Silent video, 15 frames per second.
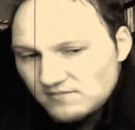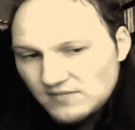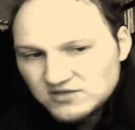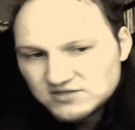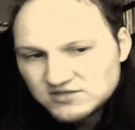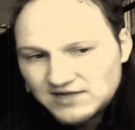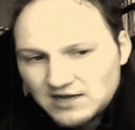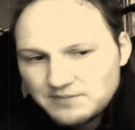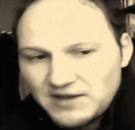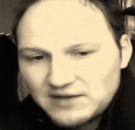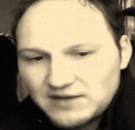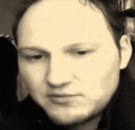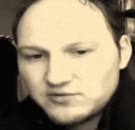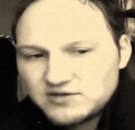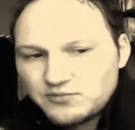It's like a
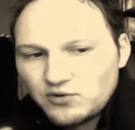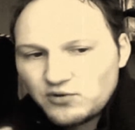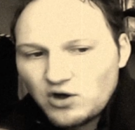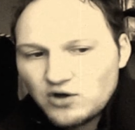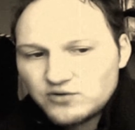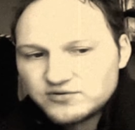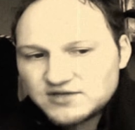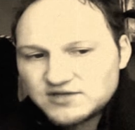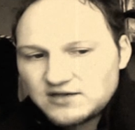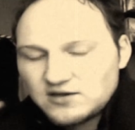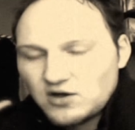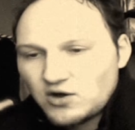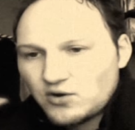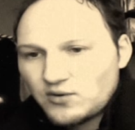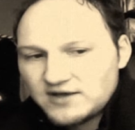pebble, and you put Osy,
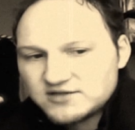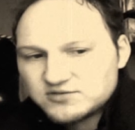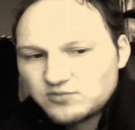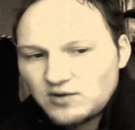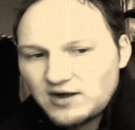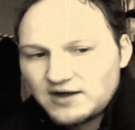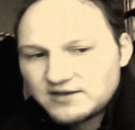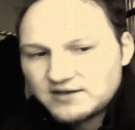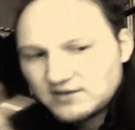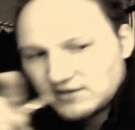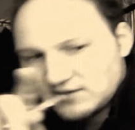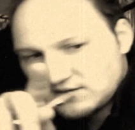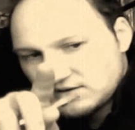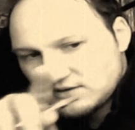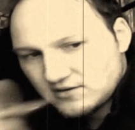O-S-Y,
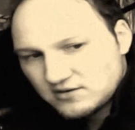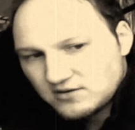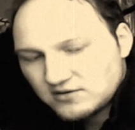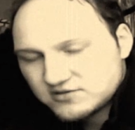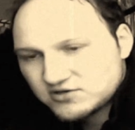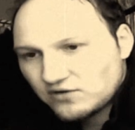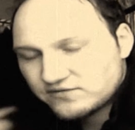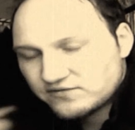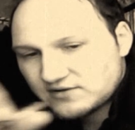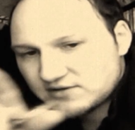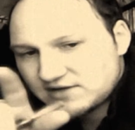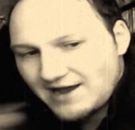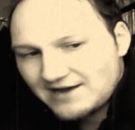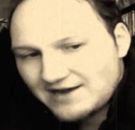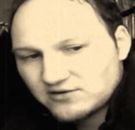sort of
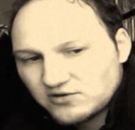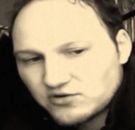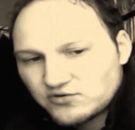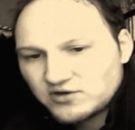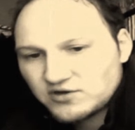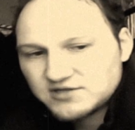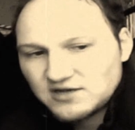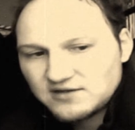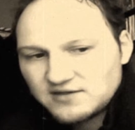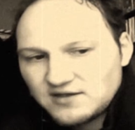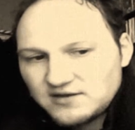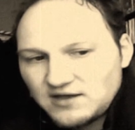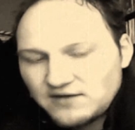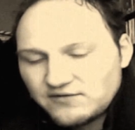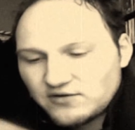diagonal across it, and
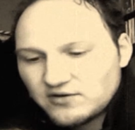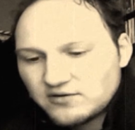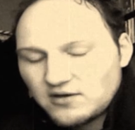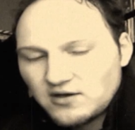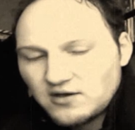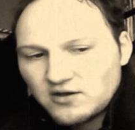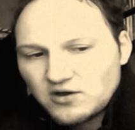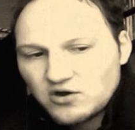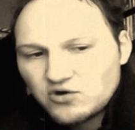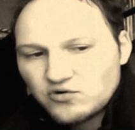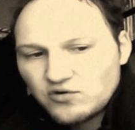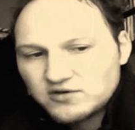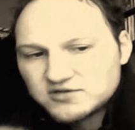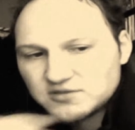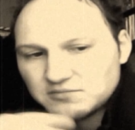then you have a
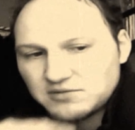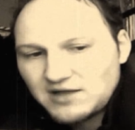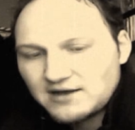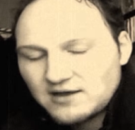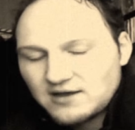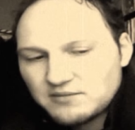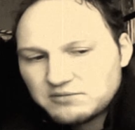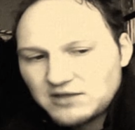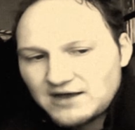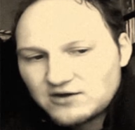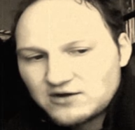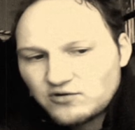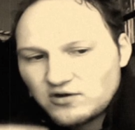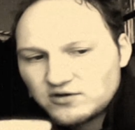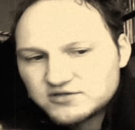cross, a black
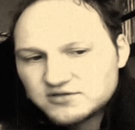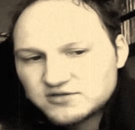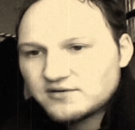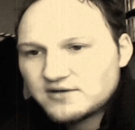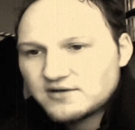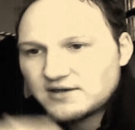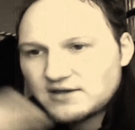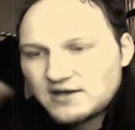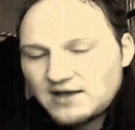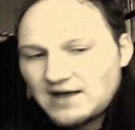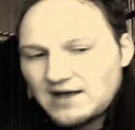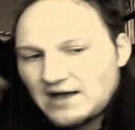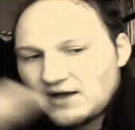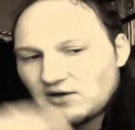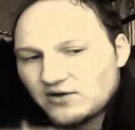cross
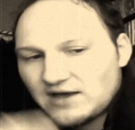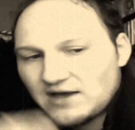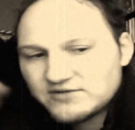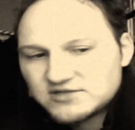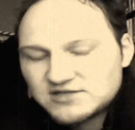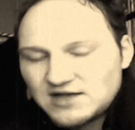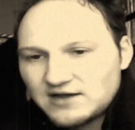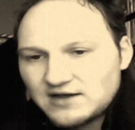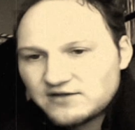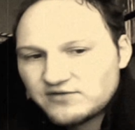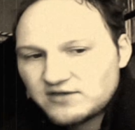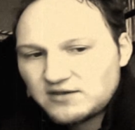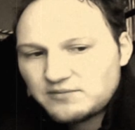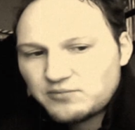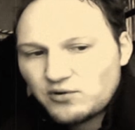on either side of
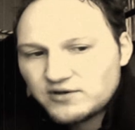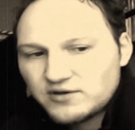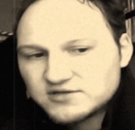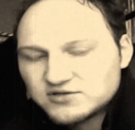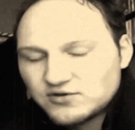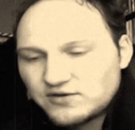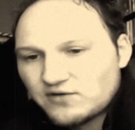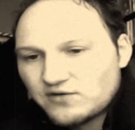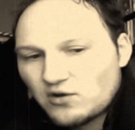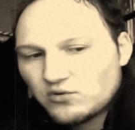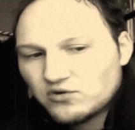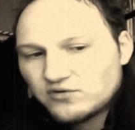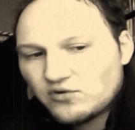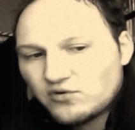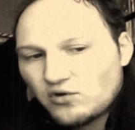the point. So you've got
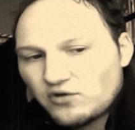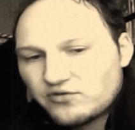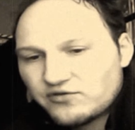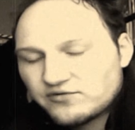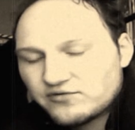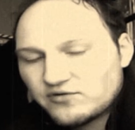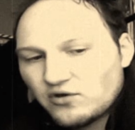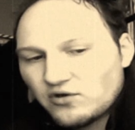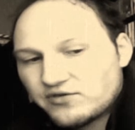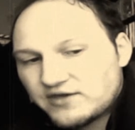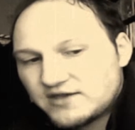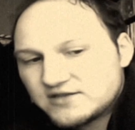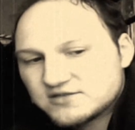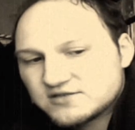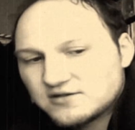one at
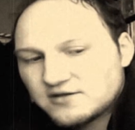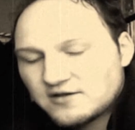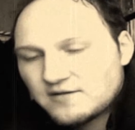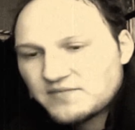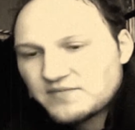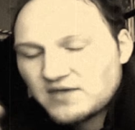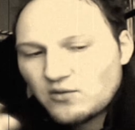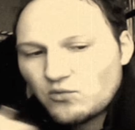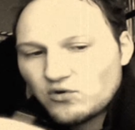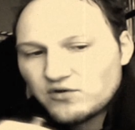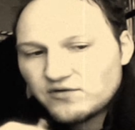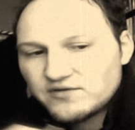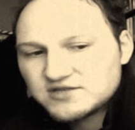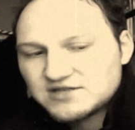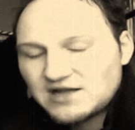northeast and one
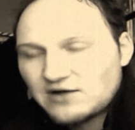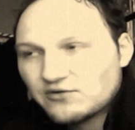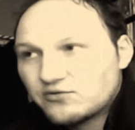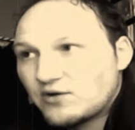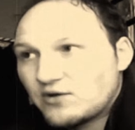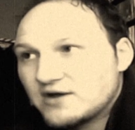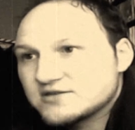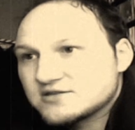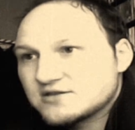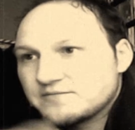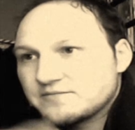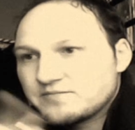at the southwest